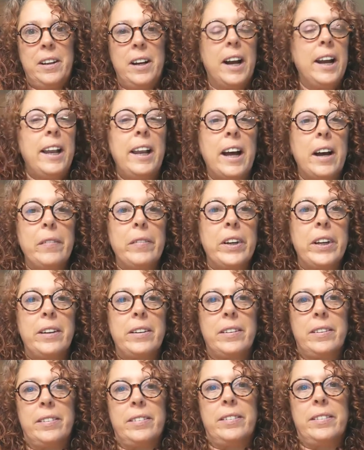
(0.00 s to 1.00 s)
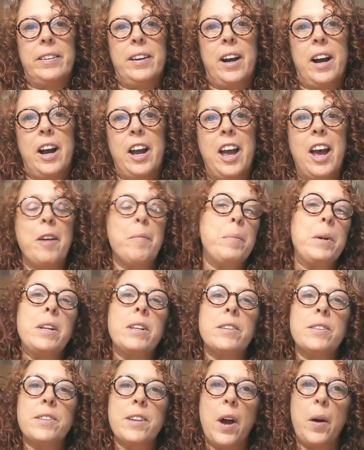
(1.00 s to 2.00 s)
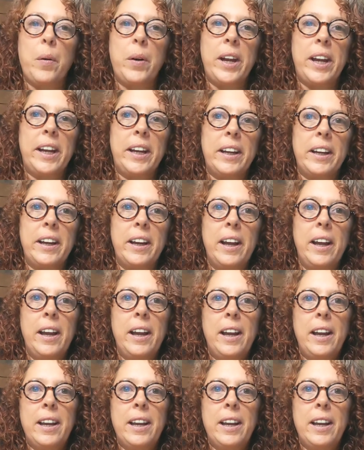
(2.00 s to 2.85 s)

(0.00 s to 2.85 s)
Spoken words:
I love it. I have been sewing